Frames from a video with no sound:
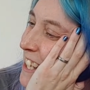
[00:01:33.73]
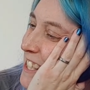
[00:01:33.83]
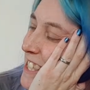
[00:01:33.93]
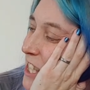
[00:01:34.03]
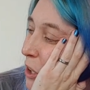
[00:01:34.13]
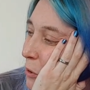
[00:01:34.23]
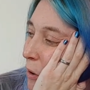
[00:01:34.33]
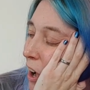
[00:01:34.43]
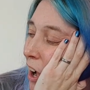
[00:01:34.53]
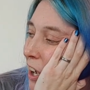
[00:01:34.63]
So
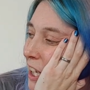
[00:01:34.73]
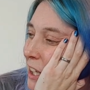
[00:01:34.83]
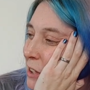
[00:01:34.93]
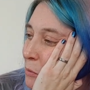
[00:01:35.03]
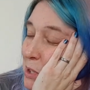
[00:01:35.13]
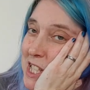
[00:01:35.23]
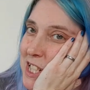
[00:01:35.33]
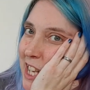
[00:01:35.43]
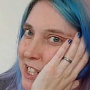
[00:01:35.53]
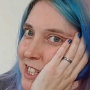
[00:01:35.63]
I was
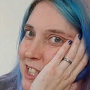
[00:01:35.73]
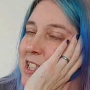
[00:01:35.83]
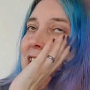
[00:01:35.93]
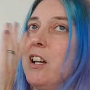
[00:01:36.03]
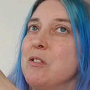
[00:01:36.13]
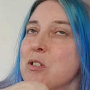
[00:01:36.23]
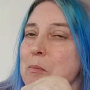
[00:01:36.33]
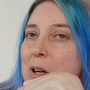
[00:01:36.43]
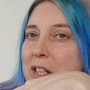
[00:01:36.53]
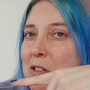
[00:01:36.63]
intending to go to
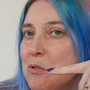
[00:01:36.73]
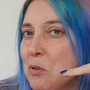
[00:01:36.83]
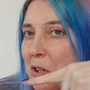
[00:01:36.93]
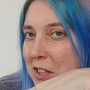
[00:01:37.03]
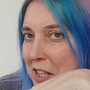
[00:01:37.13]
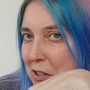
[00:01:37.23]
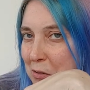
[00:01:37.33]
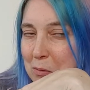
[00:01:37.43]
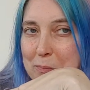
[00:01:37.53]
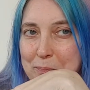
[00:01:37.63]
my usual honey
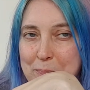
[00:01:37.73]
hole